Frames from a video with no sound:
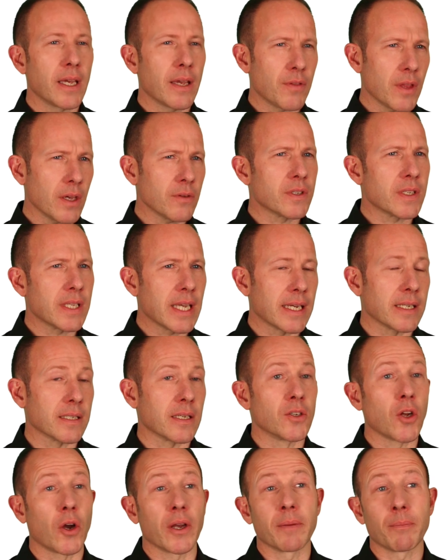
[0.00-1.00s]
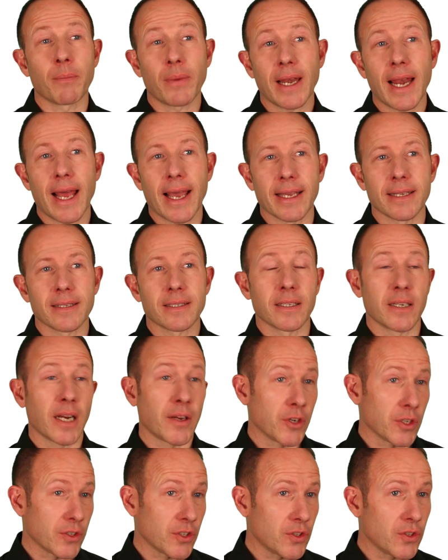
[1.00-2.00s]
If those things are not in place and
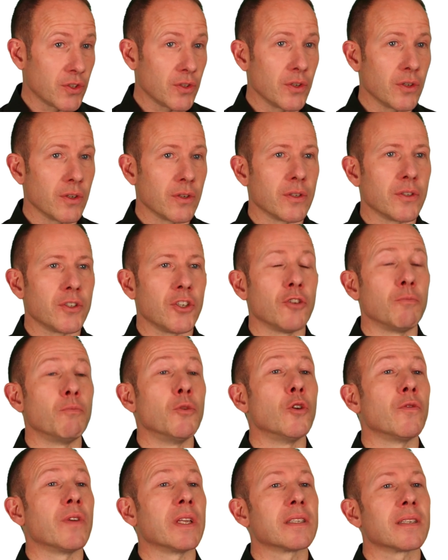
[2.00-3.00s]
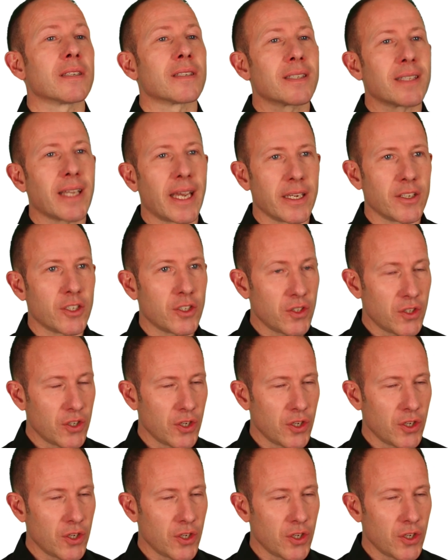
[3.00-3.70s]
understood as you move into stage